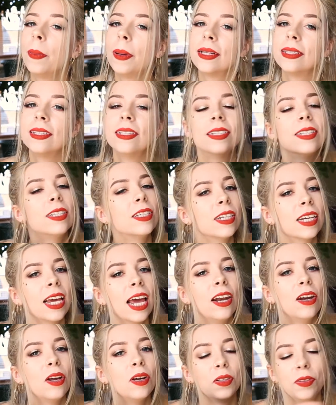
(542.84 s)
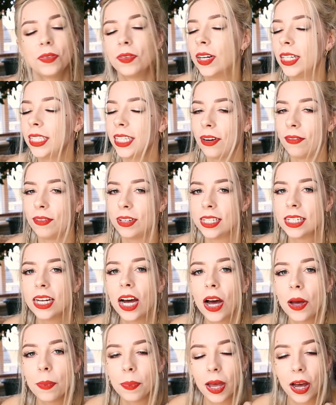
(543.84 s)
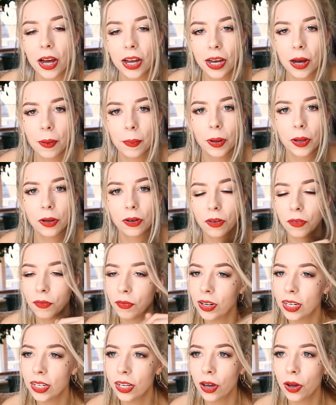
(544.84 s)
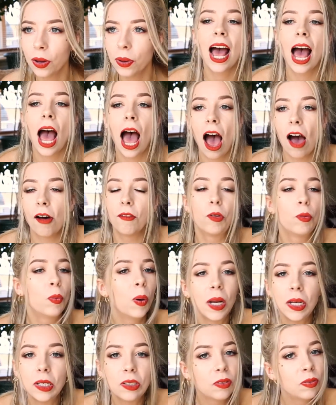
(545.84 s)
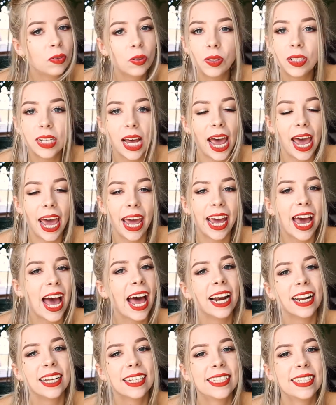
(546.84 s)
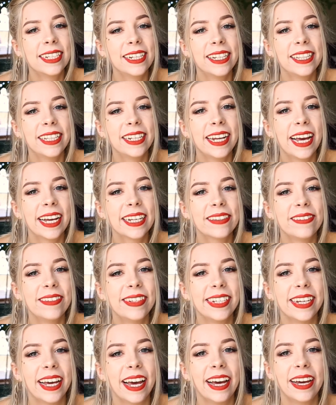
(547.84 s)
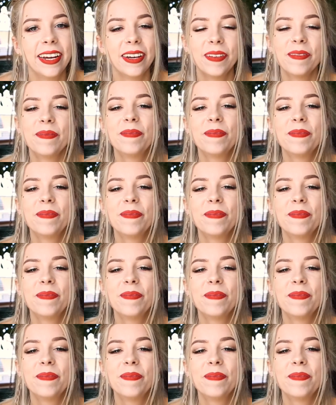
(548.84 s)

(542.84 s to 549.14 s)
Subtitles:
button to get notified every time that I upload a video. Have a wonderful day, and I'll see you in the next video.